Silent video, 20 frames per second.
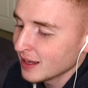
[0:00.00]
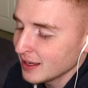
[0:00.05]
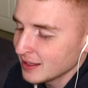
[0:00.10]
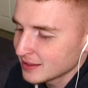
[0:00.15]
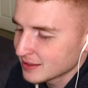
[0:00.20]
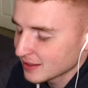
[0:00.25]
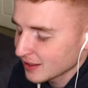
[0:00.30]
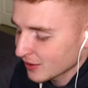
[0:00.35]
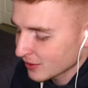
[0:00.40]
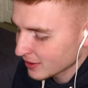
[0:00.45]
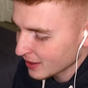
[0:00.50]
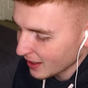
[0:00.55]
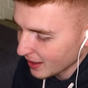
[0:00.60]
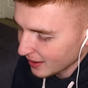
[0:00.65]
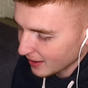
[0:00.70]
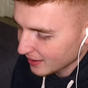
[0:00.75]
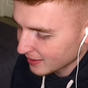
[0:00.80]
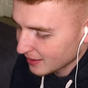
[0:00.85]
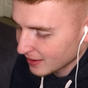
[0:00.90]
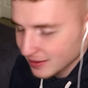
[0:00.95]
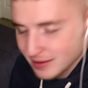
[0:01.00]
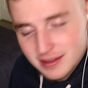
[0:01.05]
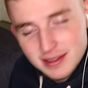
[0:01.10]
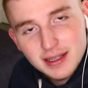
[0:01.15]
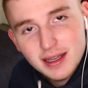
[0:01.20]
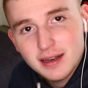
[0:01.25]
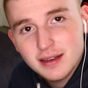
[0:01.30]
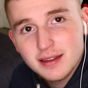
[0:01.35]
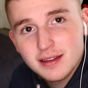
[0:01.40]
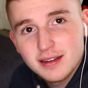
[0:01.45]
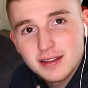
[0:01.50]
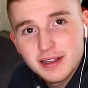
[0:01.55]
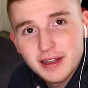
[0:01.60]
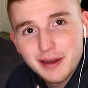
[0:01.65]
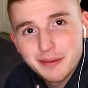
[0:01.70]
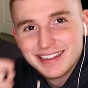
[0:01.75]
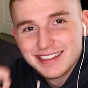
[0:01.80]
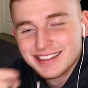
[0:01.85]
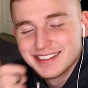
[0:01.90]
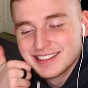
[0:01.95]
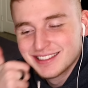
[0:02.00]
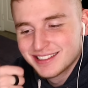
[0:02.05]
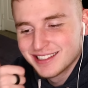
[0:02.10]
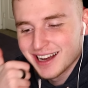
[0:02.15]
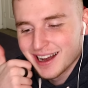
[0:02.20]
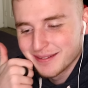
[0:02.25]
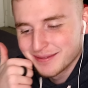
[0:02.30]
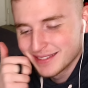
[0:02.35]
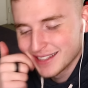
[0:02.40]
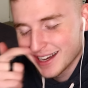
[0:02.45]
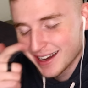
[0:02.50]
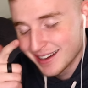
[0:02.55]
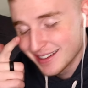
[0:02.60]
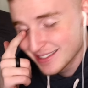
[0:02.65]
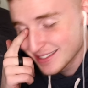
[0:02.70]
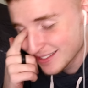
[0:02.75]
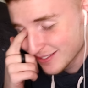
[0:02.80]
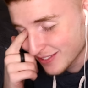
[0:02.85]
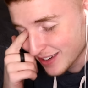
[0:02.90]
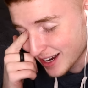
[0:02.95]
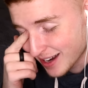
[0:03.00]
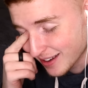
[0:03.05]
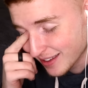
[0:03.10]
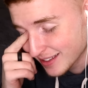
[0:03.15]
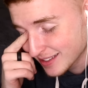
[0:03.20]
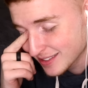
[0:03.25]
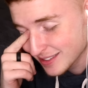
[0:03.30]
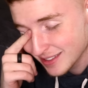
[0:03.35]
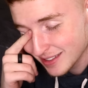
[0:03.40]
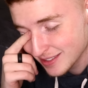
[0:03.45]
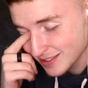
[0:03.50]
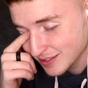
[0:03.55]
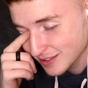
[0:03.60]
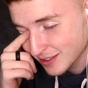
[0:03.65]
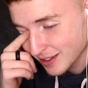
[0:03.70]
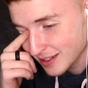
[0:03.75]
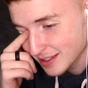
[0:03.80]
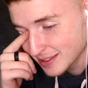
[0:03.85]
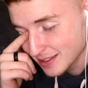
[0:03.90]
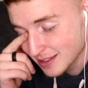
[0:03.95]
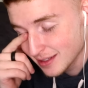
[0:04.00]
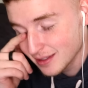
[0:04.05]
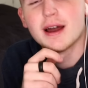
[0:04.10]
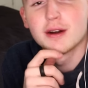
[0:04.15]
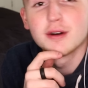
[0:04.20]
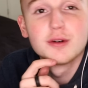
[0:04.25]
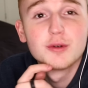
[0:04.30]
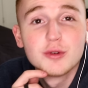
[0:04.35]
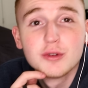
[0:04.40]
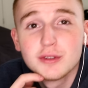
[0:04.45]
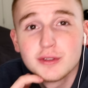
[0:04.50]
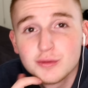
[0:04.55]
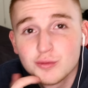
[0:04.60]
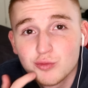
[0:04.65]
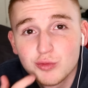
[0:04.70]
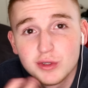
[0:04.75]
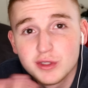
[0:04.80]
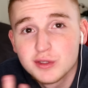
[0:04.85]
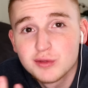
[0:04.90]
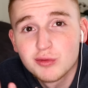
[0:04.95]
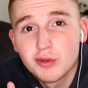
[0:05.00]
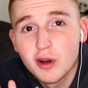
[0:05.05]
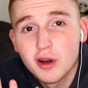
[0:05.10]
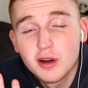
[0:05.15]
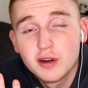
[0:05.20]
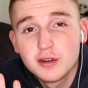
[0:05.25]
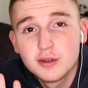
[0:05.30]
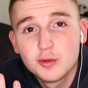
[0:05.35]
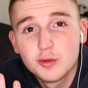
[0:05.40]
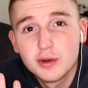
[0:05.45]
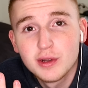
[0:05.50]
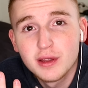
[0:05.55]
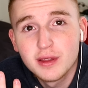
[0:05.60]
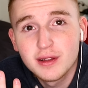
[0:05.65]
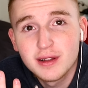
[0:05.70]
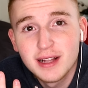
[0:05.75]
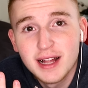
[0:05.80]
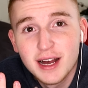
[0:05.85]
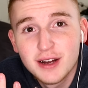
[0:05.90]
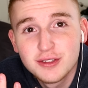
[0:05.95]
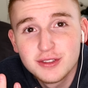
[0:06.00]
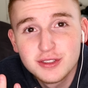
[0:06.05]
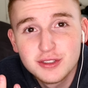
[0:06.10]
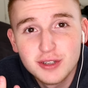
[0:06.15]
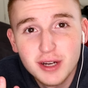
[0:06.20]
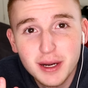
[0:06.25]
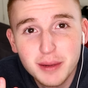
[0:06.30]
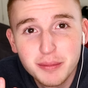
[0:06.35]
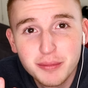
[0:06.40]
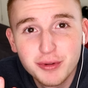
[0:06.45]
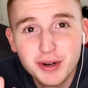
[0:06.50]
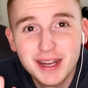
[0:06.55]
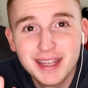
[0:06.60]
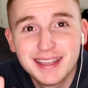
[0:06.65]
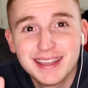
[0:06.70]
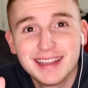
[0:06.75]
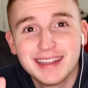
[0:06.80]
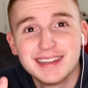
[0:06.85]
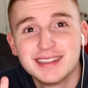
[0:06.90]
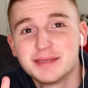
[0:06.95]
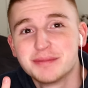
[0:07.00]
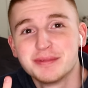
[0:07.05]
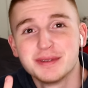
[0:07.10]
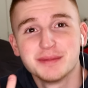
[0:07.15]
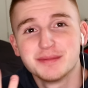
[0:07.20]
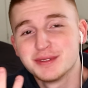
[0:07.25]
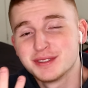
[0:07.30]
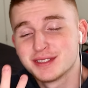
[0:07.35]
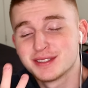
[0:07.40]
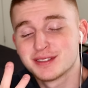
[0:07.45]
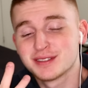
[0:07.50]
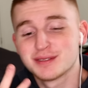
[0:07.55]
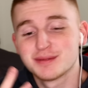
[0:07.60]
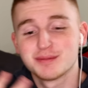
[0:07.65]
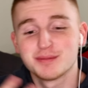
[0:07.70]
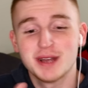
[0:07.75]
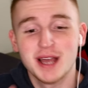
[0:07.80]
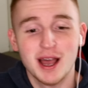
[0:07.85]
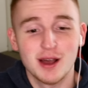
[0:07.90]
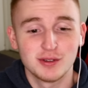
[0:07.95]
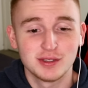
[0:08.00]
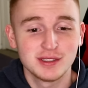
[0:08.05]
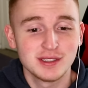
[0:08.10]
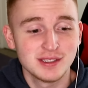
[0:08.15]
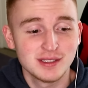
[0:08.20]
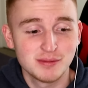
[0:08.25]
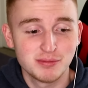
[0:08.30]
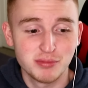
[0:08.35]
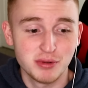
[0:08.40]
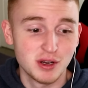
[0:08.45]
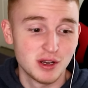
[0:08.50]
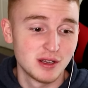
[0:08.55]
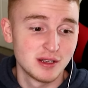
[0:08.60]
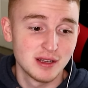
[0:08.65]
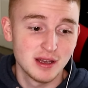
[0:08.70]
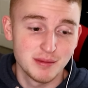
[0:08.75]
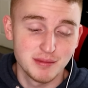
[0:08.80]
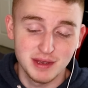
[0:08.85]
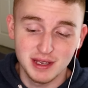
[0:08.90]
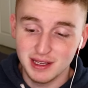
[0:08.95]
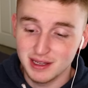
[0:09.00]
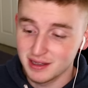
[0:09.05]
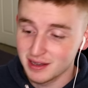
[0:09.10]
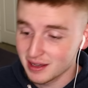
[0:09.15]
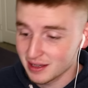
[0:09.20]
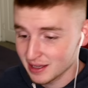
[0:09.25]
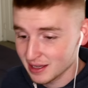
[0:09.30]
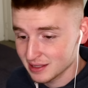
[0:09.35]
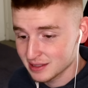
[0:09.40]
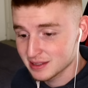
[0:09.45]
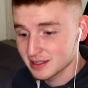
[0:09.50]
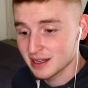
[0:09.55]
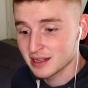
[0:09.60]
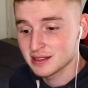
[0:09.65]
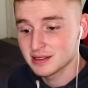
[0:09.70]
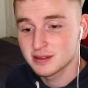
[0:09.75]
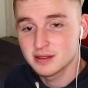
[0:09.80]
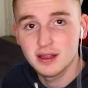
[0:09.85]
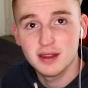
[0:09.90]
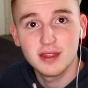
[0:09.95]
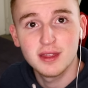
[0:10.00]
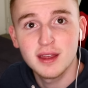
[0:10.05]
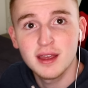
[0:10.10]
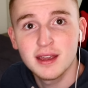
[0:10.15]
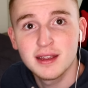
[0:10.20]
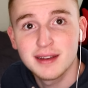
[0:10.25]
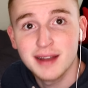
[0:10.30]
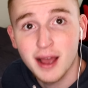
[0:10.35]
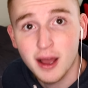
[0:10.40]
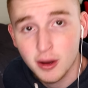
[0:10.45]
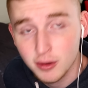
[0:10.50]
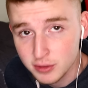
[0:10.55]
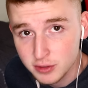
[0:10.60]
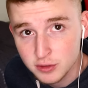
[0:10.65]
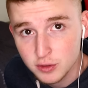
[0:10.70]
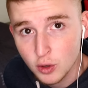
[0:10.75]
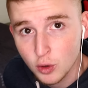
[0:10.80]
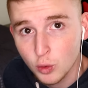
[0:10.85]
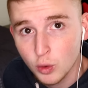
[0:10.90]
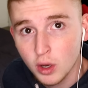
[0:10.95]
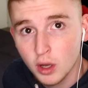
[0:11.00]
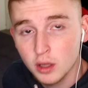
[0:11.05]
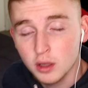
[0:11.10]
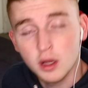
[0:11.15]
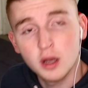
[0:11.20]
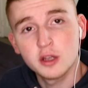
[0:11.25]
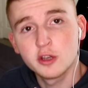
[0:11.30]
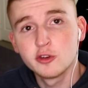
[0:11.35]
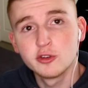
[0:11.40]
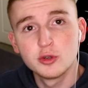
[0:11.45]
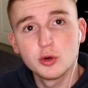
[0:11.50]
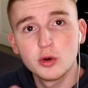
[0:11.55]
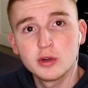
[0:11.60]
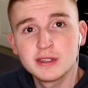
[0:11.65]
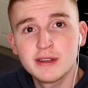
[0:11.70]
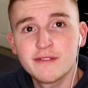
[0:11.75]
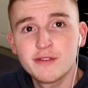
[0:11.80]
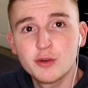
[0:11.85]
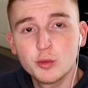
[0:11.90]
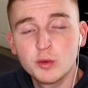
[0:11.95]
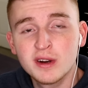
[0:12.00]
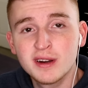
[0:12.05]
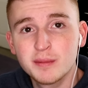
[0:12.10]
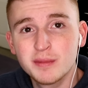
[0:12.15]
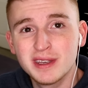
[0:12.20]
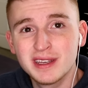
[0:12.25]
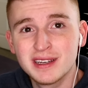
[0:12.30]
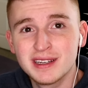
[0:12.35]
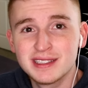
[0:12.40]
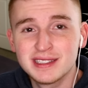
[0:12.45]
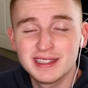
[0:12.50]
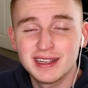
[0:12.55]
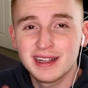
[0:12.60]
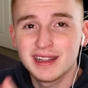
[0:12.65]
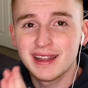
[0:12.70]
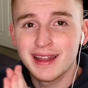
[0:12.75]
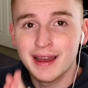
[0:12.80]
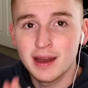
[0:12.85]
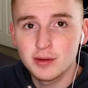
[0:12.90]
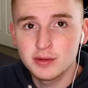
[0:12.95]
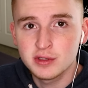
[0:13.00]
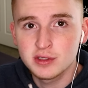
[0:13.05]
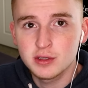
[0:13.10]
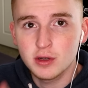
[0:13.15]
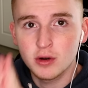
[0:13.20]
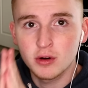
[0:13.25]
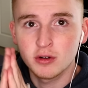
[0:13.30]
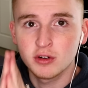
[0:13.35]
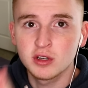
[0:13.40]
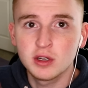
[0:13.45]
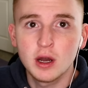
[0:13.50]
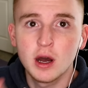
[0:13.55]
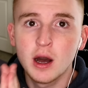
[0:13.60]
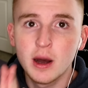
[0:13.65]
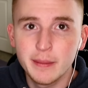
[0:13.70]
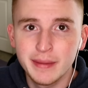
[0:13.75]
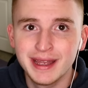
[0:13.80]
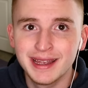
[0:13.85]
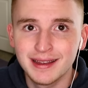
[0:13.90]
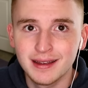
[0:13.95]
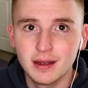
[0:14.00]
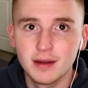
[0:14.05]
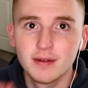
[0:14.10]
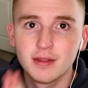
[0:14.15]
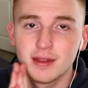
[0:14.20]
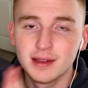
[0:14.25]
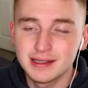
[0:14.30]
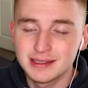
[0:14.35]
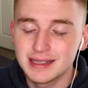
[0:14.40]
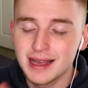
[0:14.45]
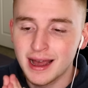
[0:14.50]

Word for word: Nice. Okay, and that is the end of the clip. Good job, dogs. Wow, that's that's crazy. I don't know what what's wrong with clowns trying to break into people's houses, but I mean, I guess that's the thing now. So uh, lock your doors, everyone, because clowns are coming this